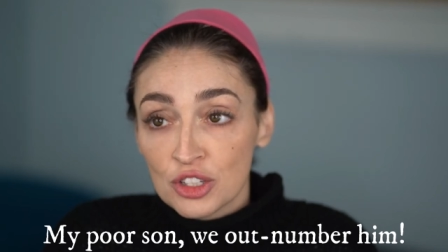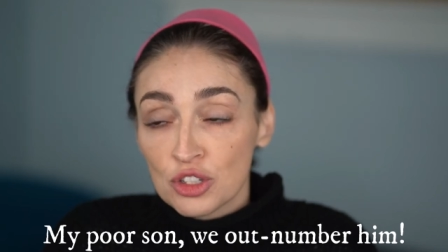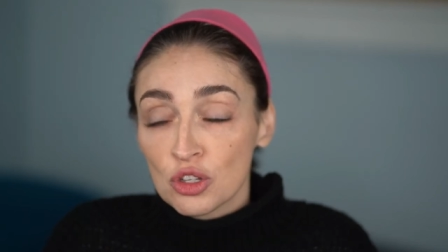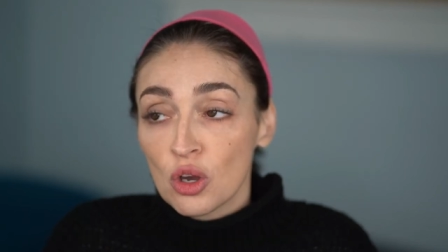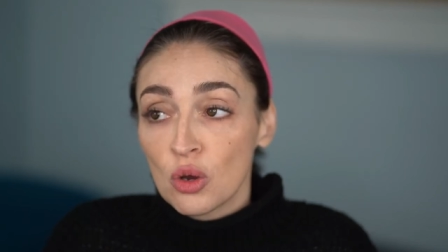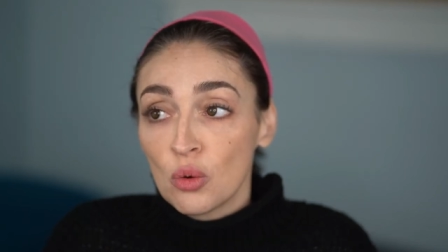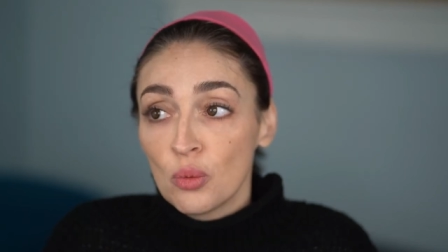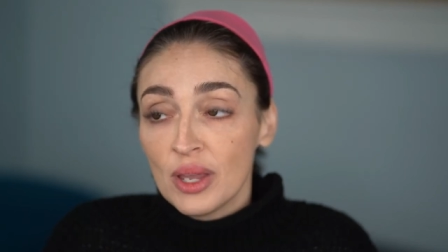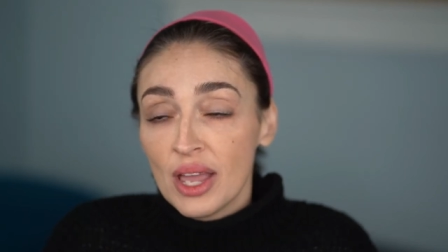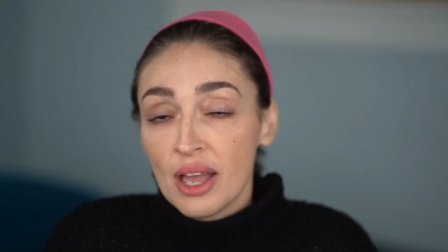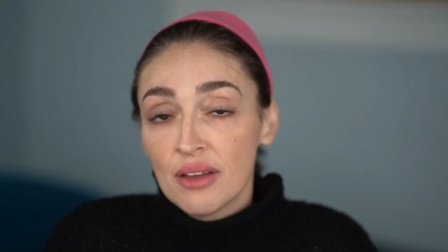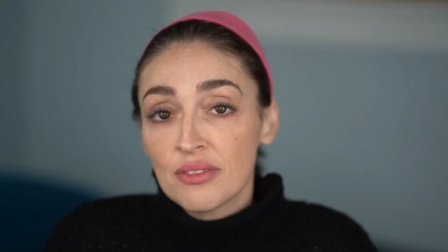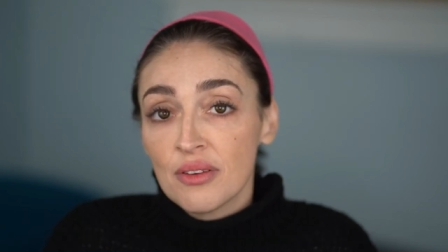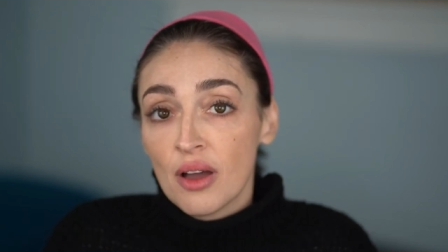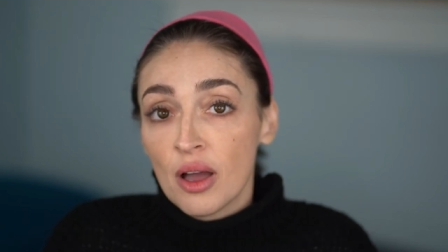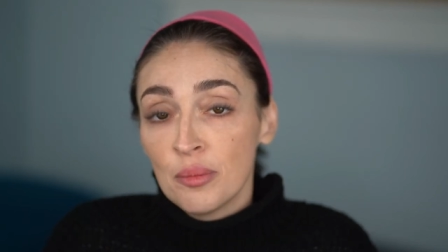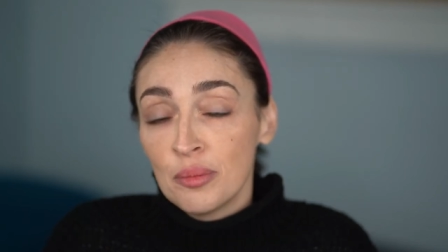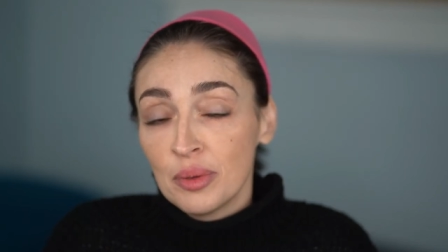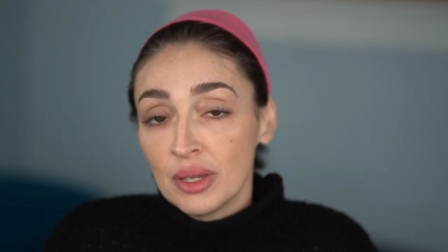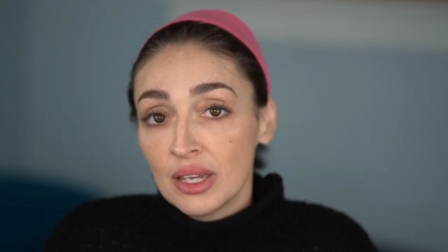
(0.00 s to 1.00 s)
So we
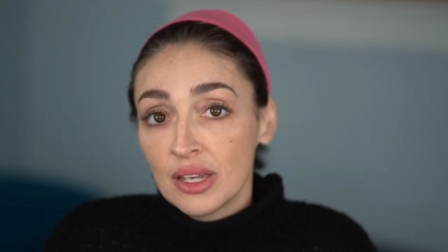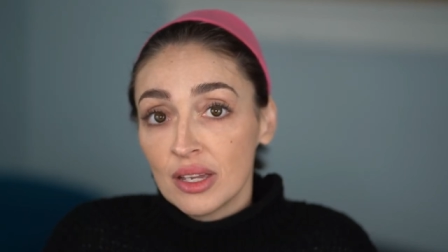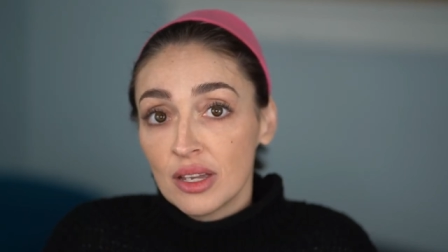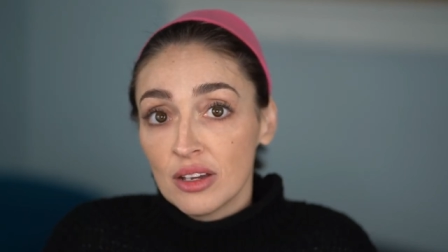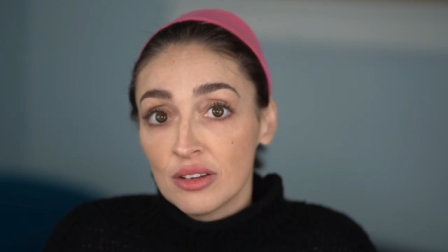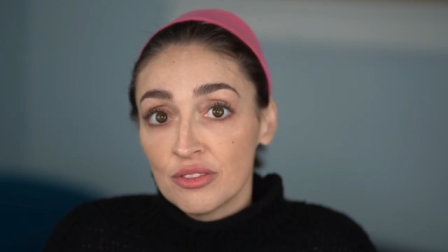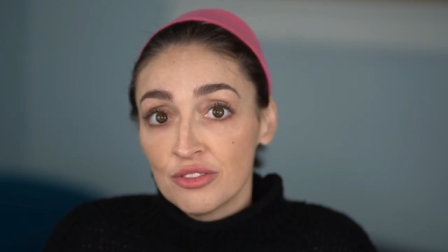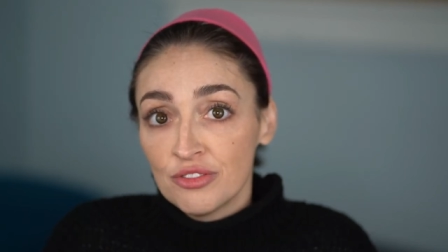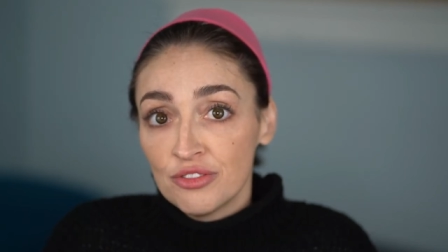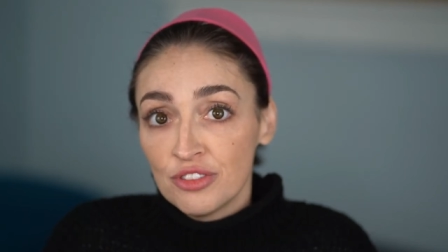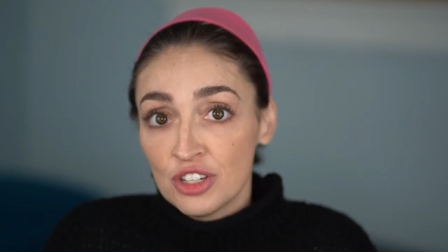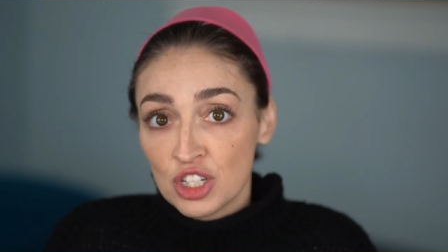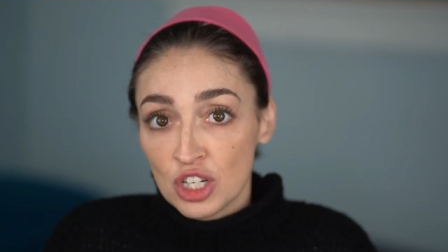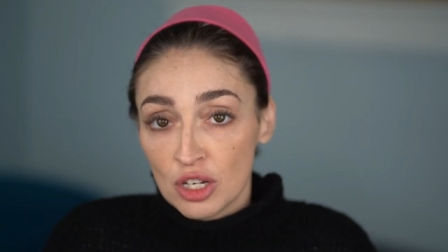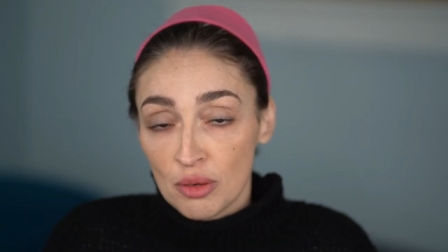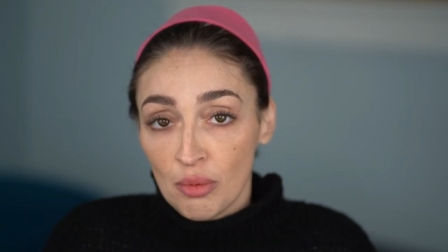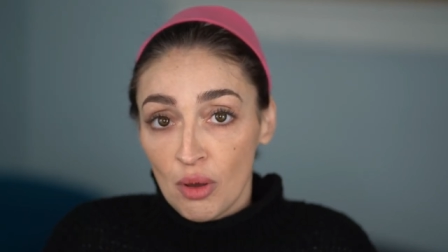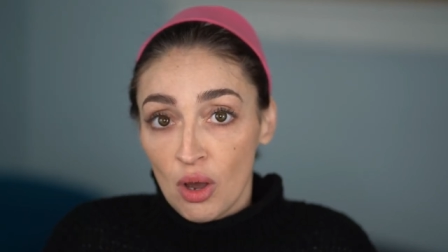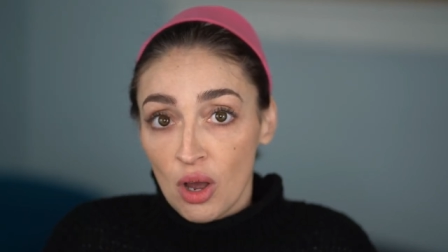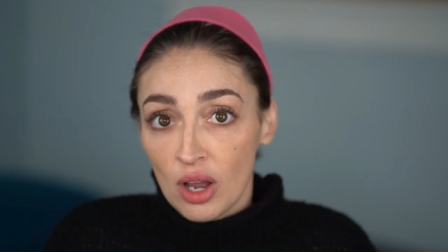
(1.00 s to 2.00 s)
have a big
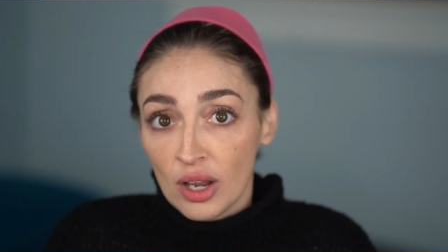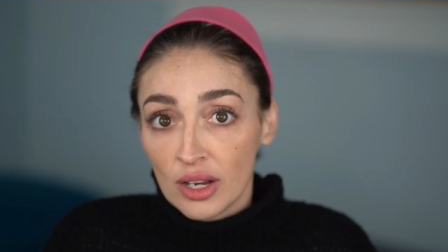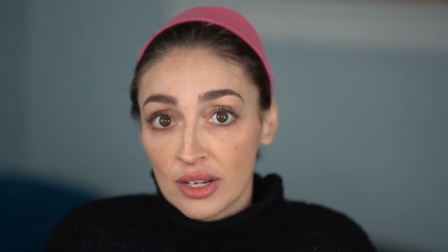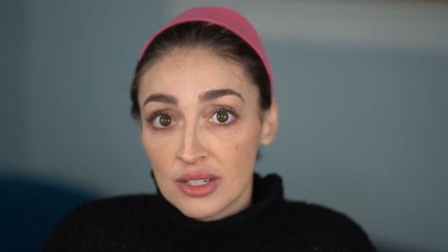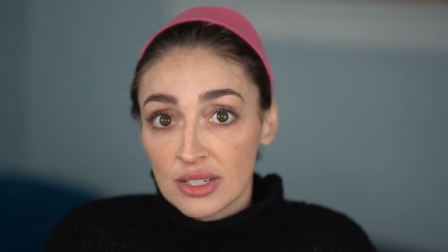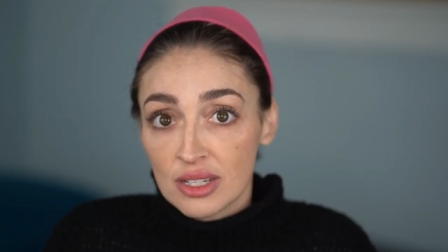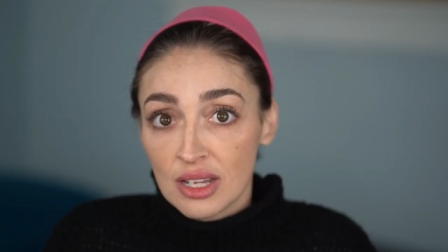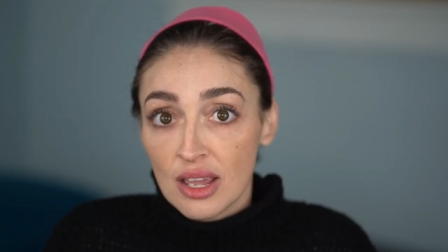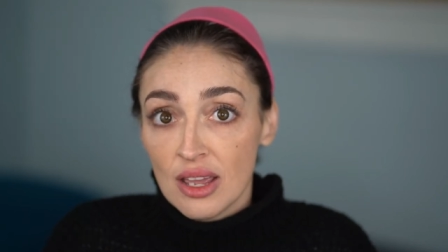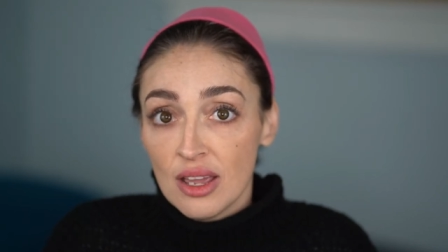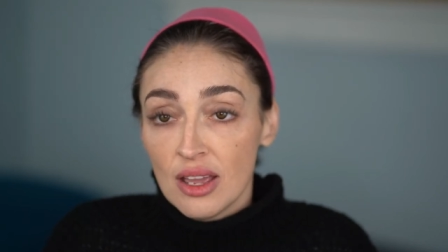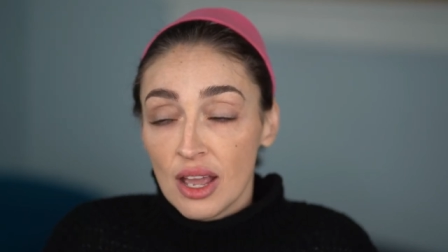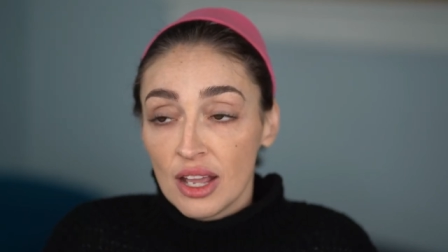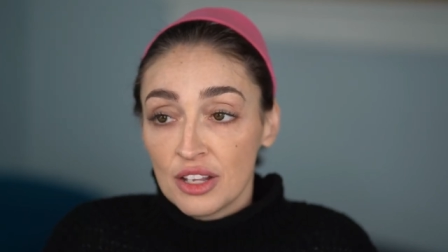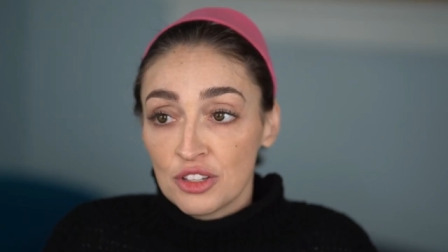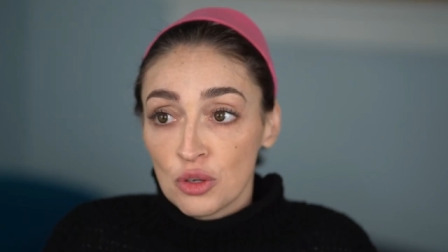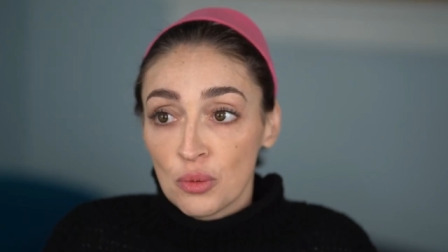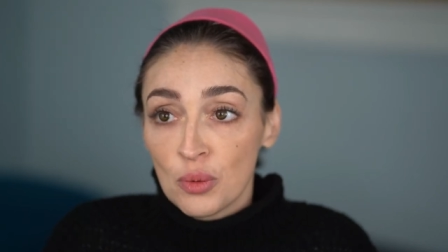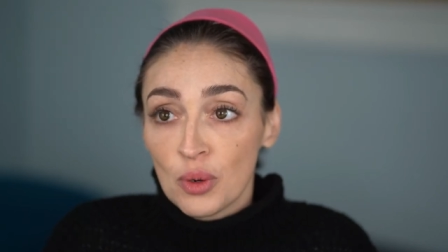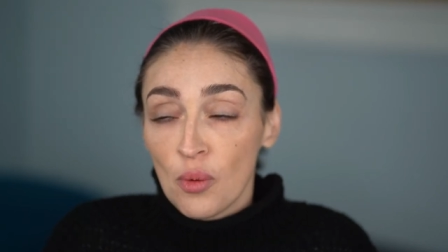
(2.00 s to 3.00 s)
fishing pond
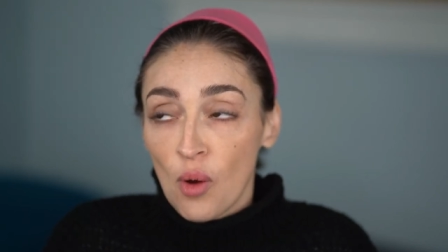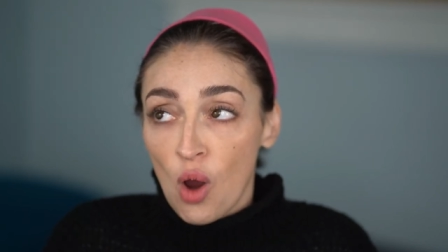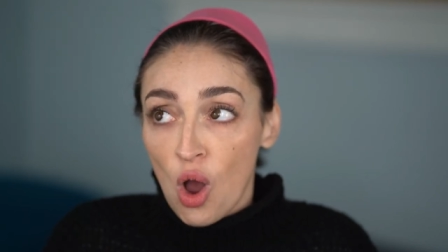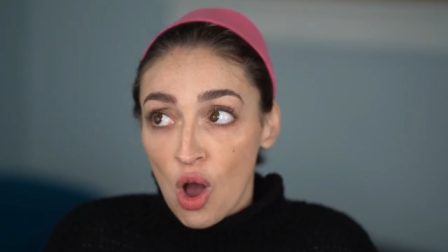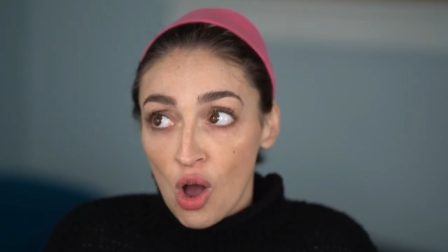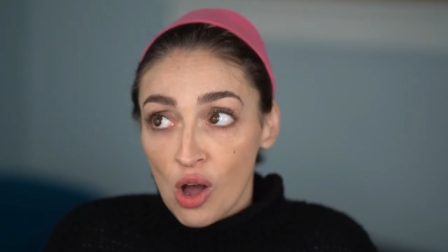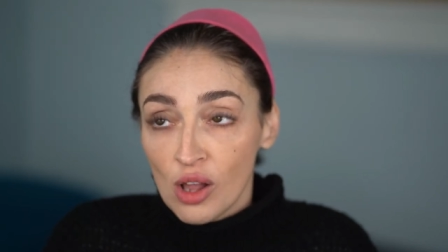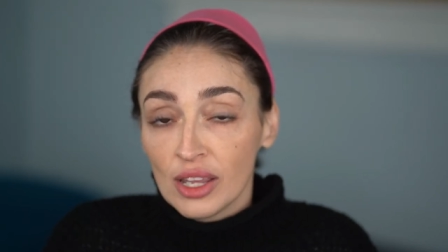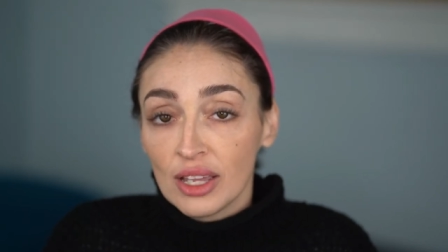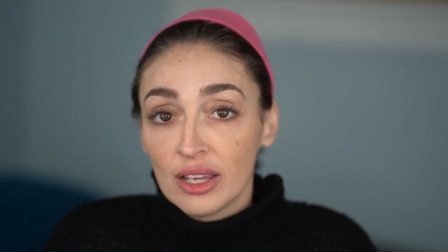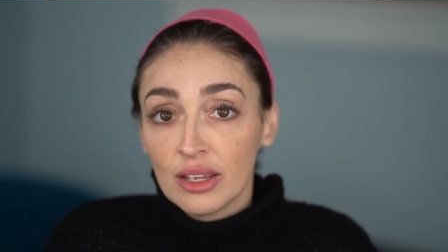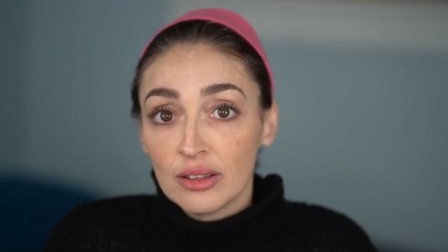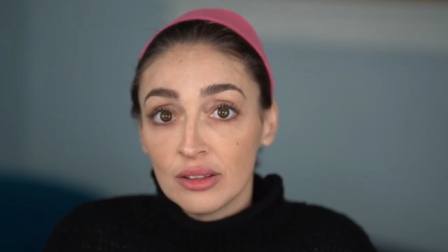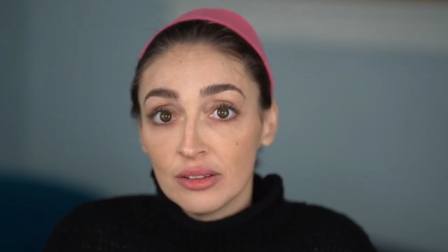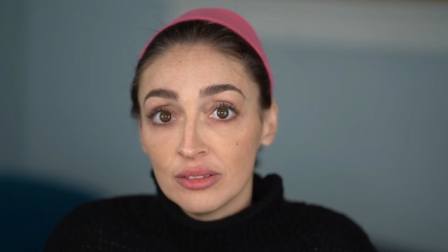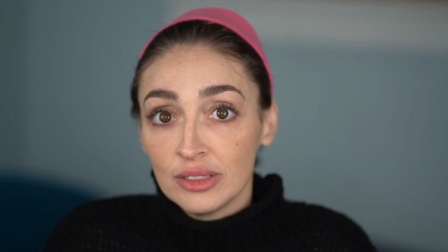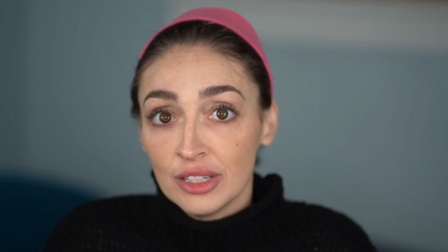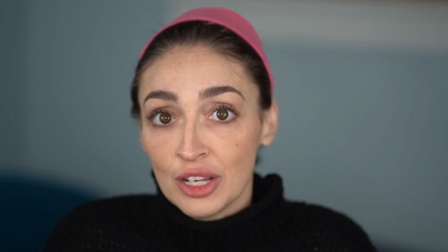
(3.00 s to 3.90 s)
and so we were hauling,